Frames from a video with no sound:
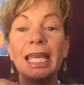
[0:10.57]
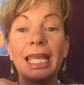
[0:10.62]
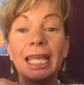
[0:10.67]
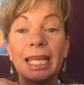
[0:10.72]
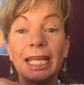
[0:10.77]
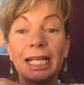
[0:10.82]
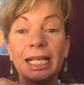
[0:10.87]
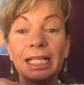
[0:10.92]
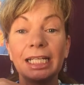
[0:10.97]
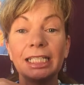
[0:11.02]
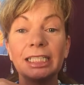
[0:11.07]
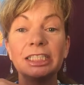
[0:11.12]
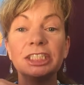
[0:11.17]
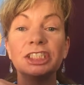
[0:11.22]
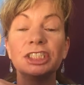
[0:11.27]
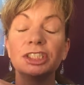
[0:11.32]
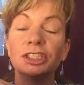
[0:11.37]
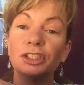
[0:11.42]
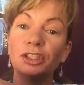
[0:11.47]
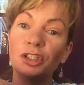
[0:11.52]

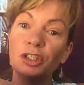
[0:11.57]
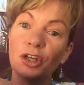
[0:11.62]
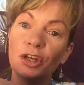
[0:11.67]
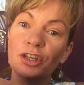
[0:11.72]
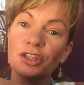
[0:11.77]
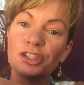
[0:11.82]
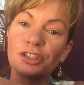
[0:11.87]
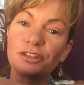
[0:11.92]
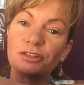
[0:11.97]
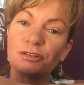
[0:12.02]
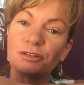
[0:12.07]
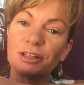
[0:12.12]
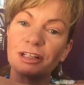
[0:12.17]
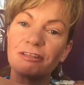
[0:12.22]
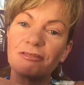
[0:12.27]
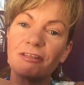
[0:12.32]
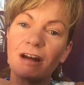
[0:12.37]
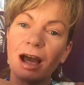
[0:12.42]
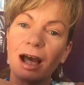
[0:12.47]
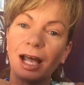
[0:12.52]
English
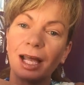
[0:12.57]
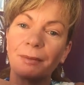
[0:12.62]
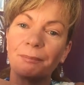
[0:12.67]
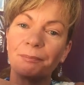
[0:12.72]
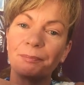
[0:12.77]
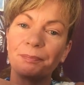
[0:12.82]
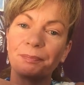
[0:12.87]
nursery rhyme.